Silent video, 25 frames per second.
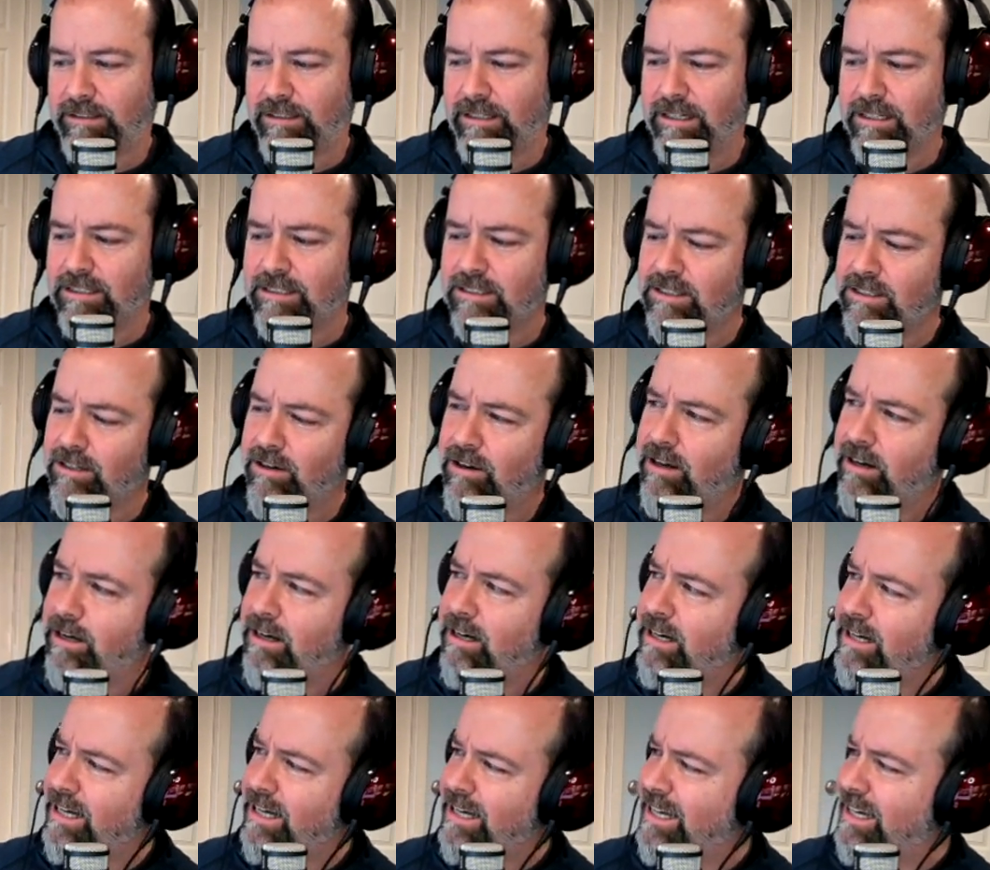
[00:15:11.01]
Then I saw,
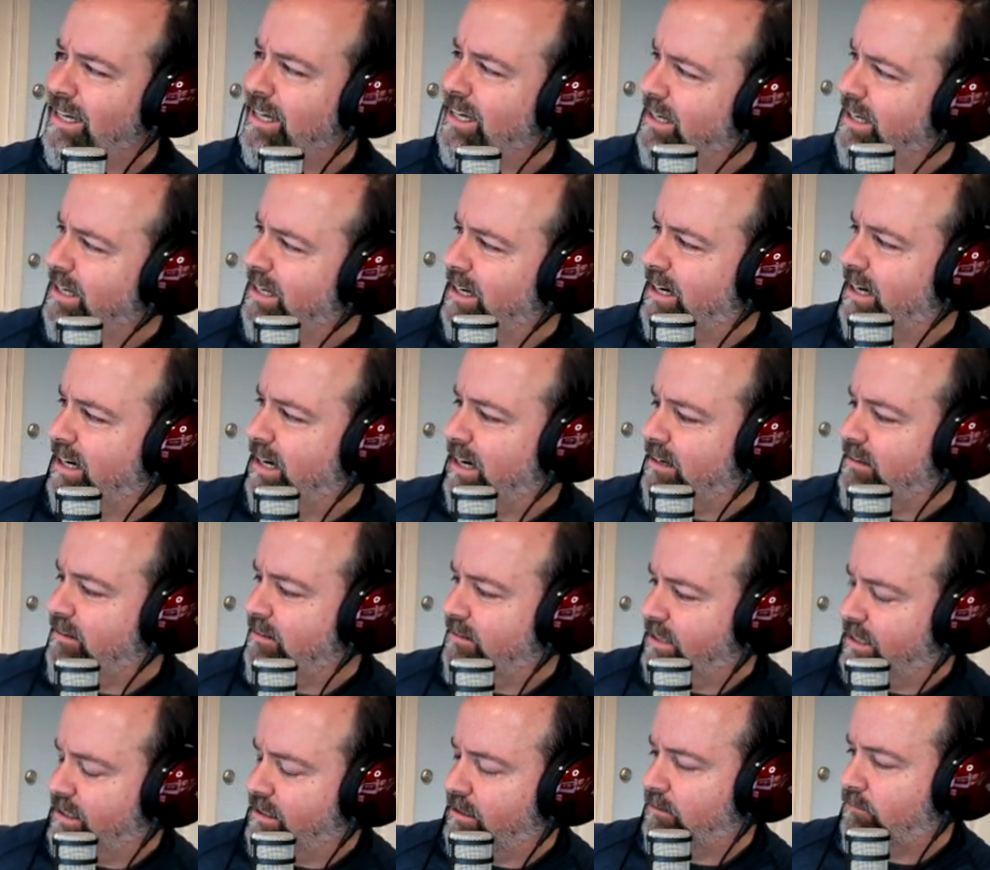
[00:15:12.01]
I
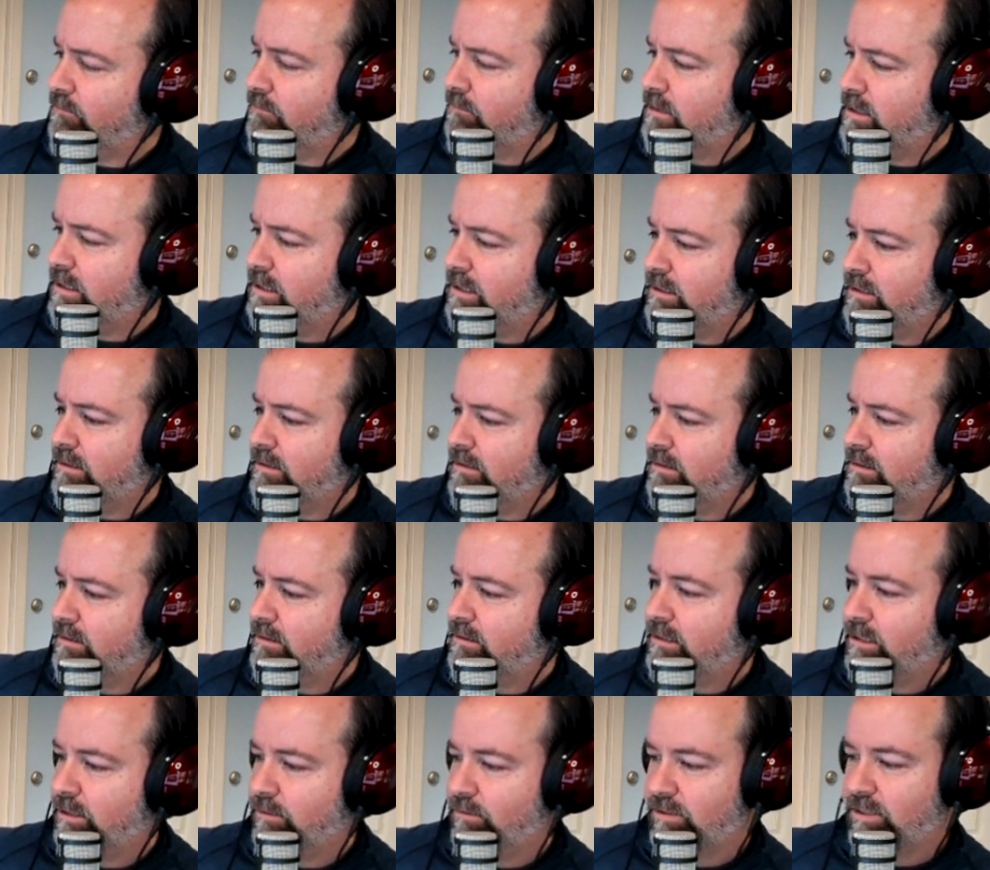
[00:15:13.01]
think it
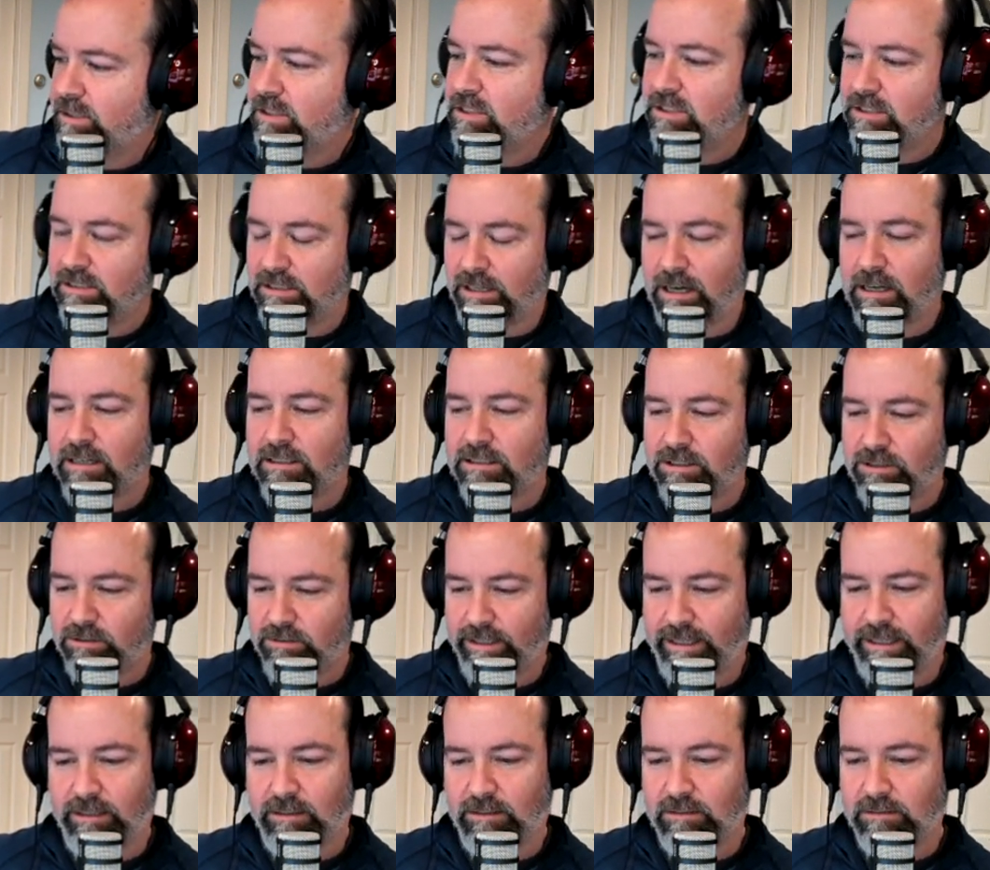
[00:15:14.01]
was it was a stock
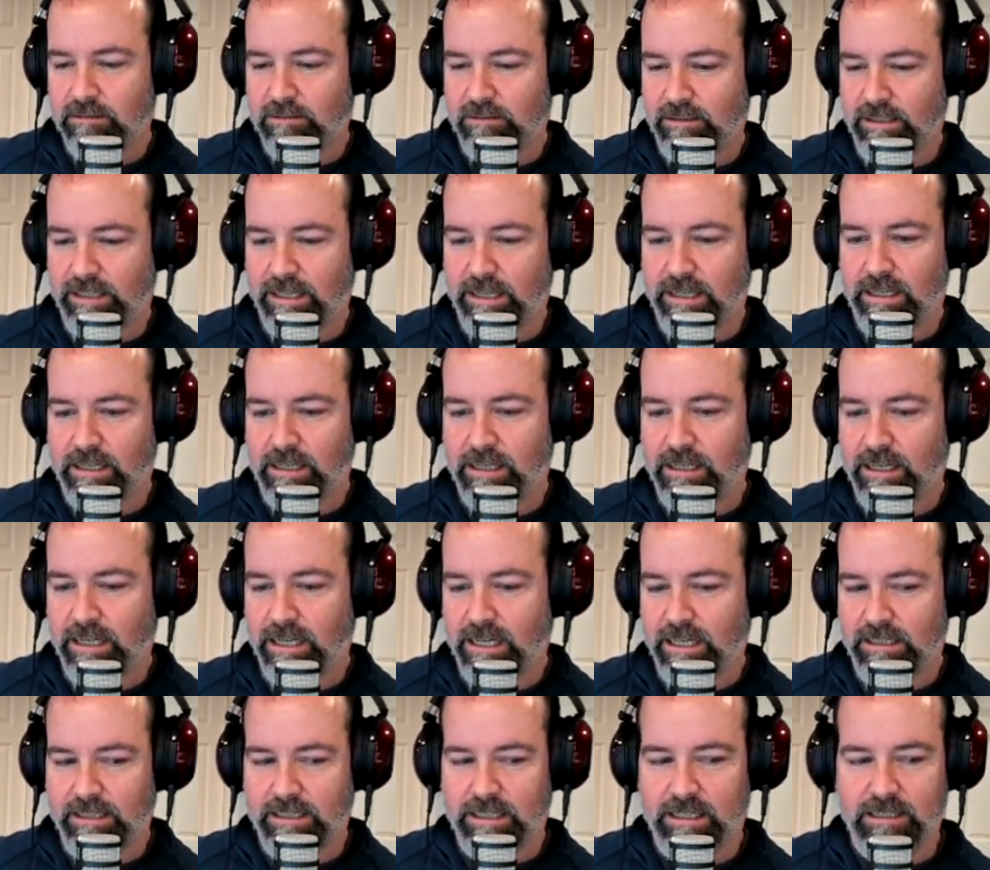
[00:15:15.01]
trader thing,
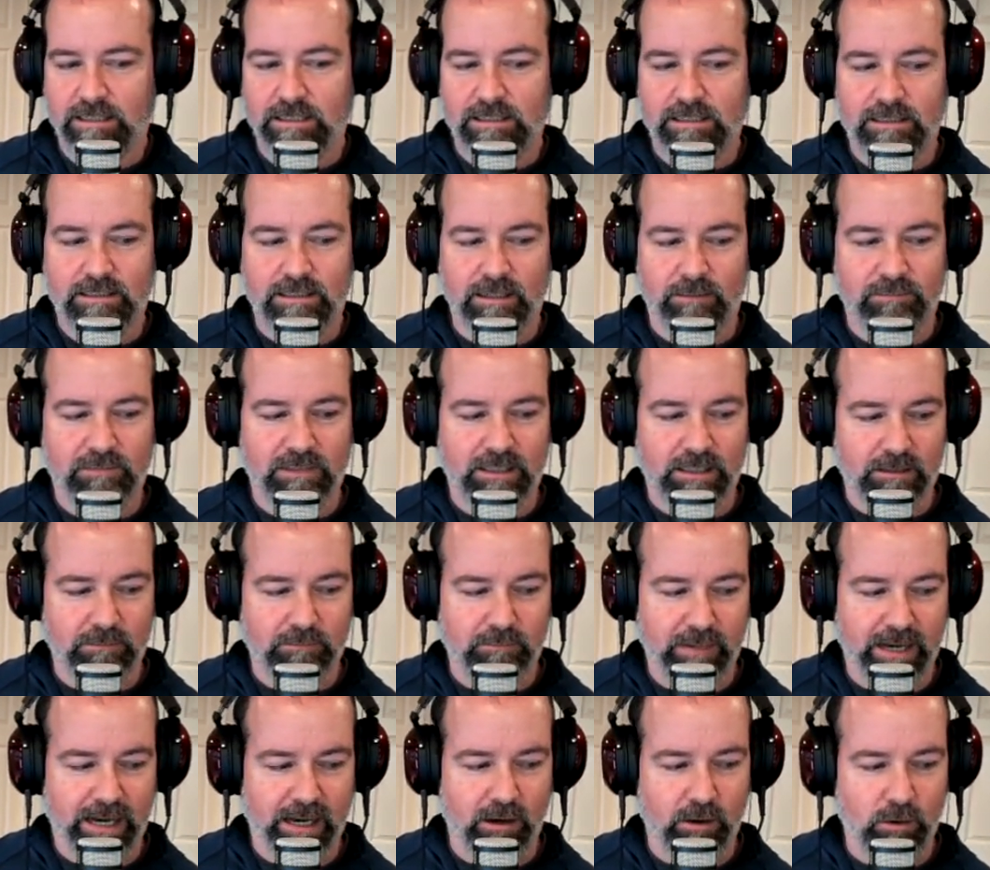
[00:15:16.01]
and then something
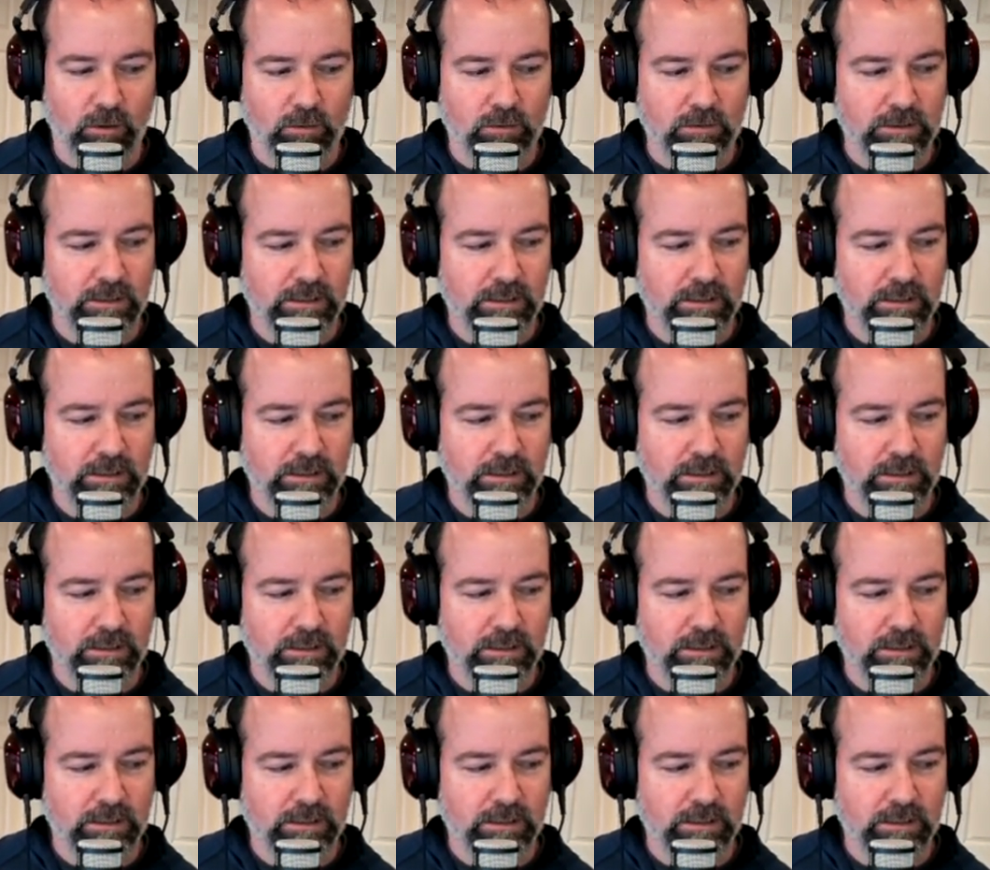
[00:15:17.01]
about